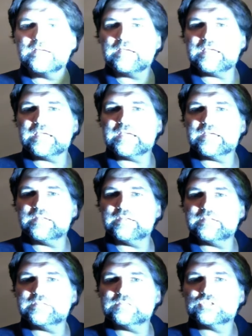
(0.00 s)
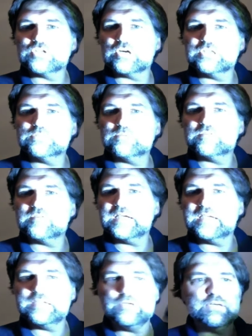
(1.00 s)
and is chargeable
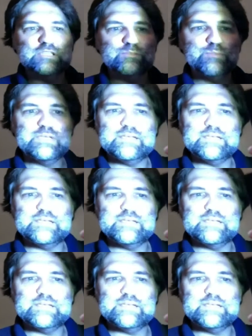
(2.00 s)
via USB.